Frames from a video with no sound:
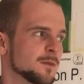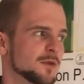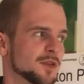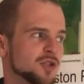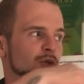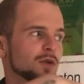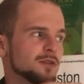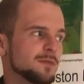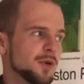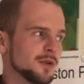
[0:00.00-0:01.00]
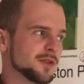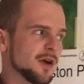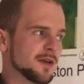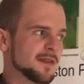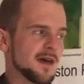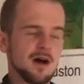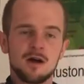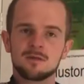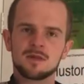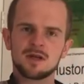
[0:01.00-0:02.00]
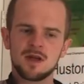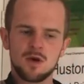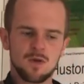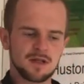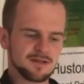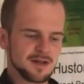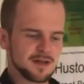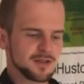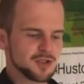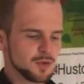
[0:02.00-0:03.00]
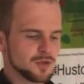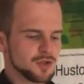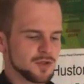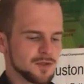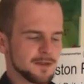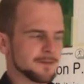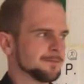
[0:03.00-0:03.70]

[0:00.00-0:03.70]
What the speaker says: with the shoulder pulled down and the arm low inside the shoulder joint.